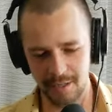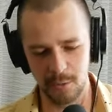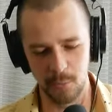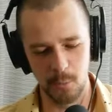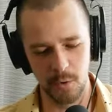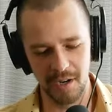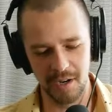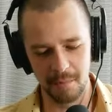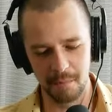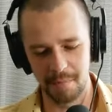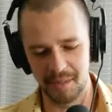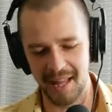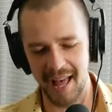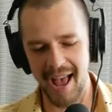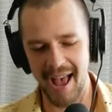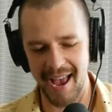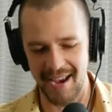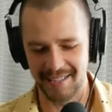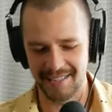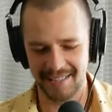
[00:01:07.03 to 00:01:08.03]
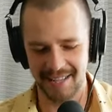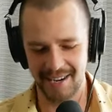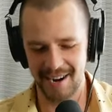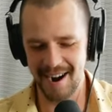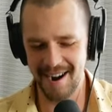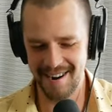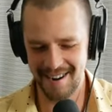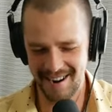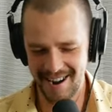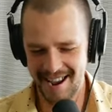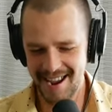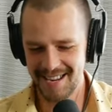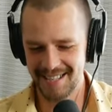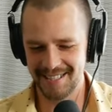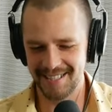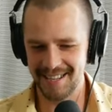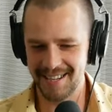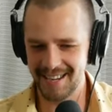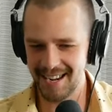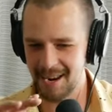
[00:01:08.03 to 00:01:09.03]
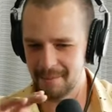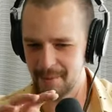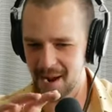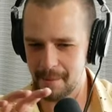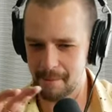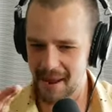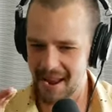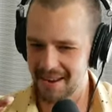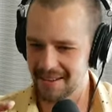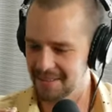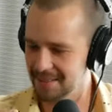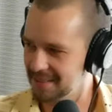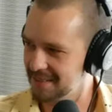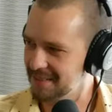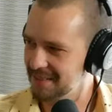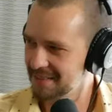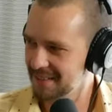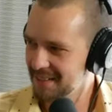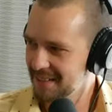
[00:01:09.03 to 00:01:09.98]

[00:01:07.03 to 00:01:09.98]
little wooden plaques that are sitting on my mantle.